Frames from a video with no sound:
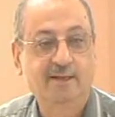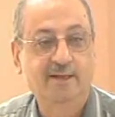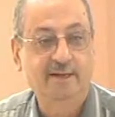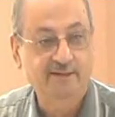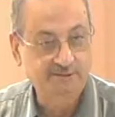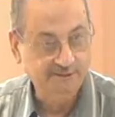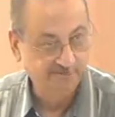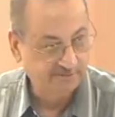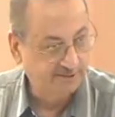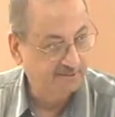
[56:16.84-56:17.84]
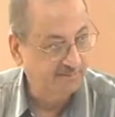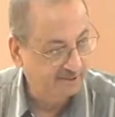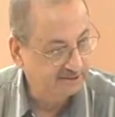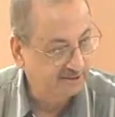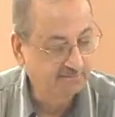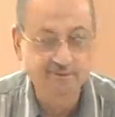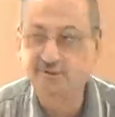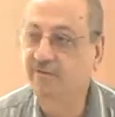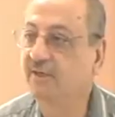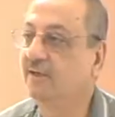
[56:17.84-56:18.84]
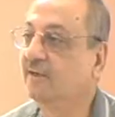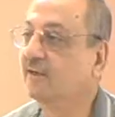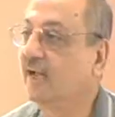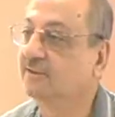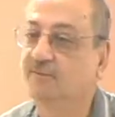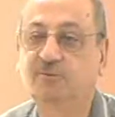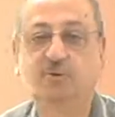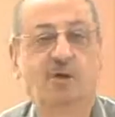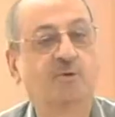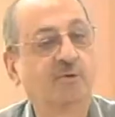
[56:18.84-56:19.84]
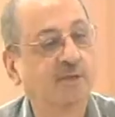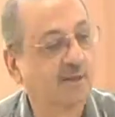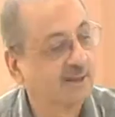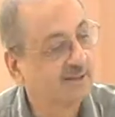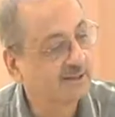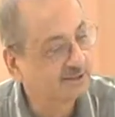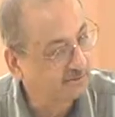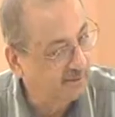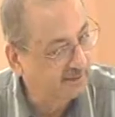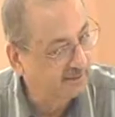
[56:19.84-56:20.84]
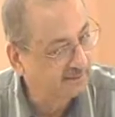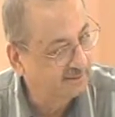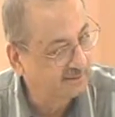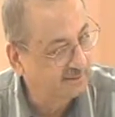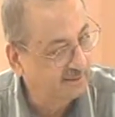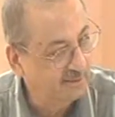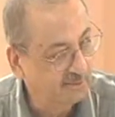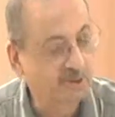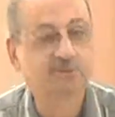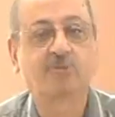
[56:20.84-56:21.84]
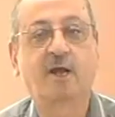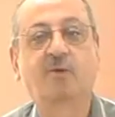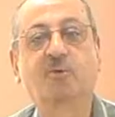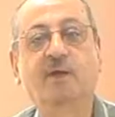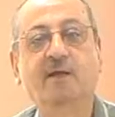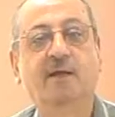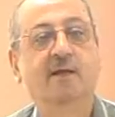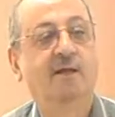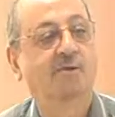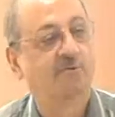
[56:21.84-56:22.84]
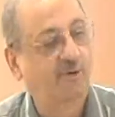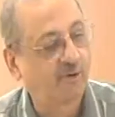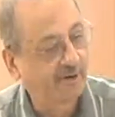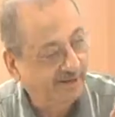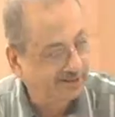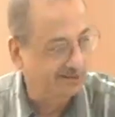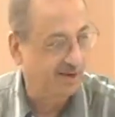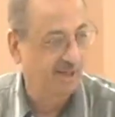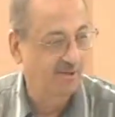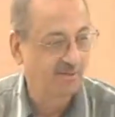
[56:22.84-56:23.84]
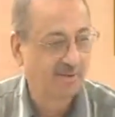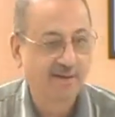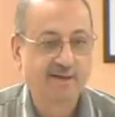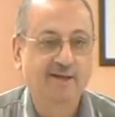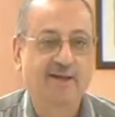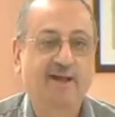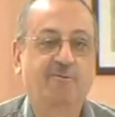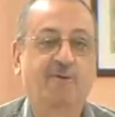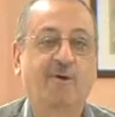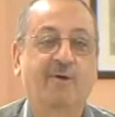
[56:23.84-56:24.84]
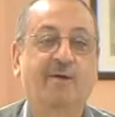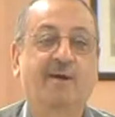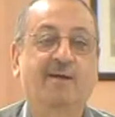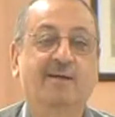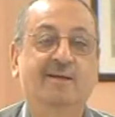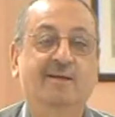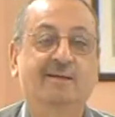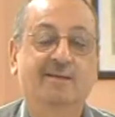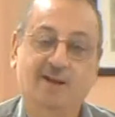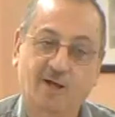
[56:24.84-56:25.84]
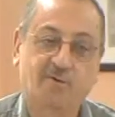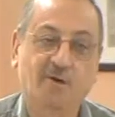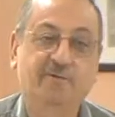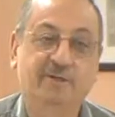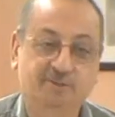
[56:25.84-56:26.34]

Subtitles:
in His infinite mercy, will treat it as if you are doing His ibadat. Because we are doing for His love and for the love of His